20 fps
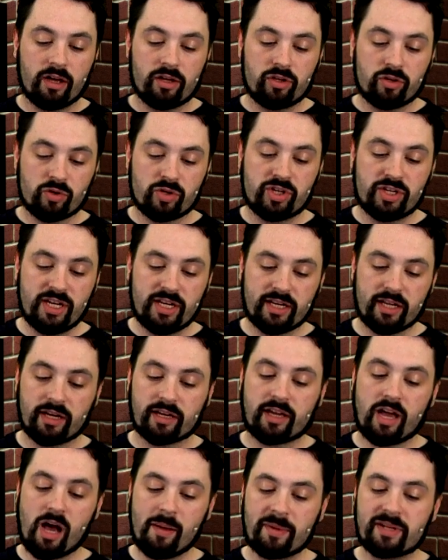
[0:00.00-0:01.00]

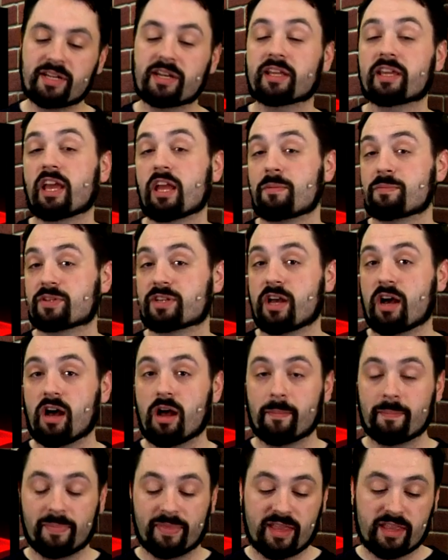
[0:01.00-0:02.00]
Yoshida commented at
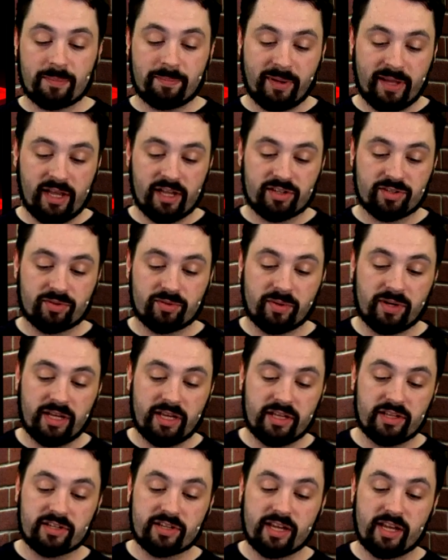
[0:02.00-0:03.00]
Gamescom that the PS3
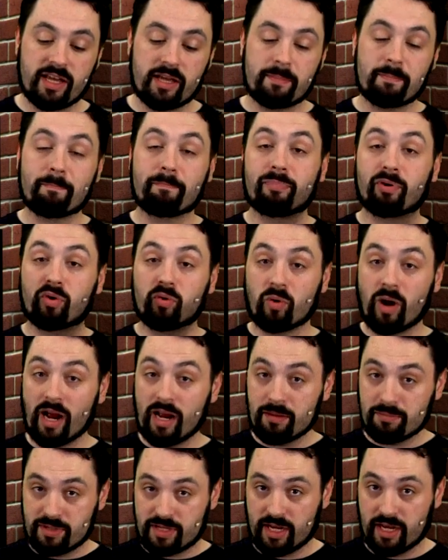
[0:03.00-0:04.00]
is in
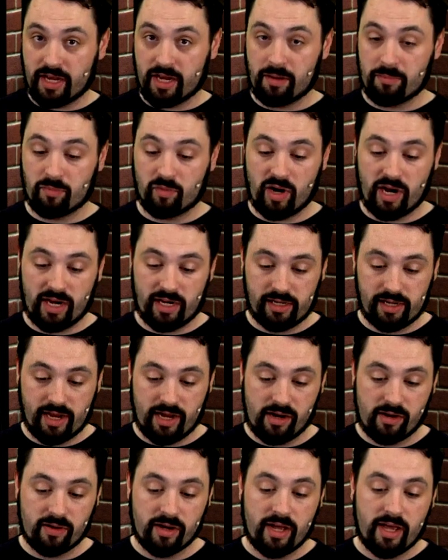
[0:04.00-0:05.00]
prime time right
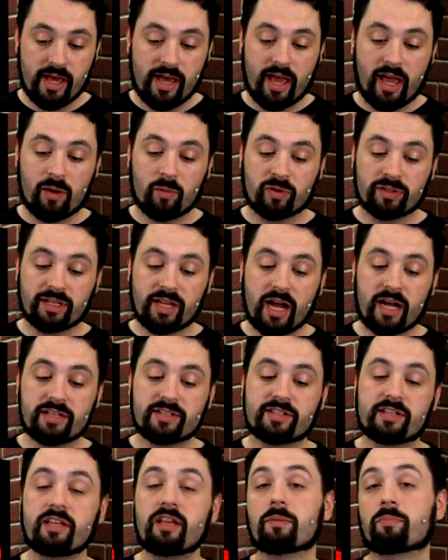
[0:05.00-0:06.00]
now and will
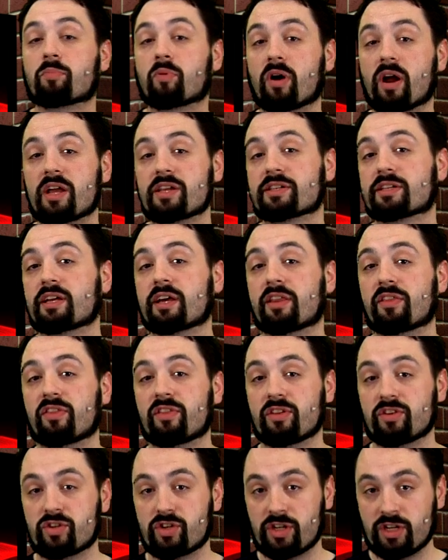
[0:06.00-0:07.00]
not see a price cut
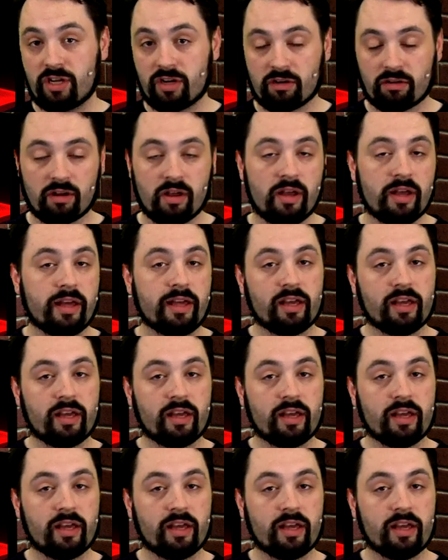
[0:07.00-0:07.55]
this year.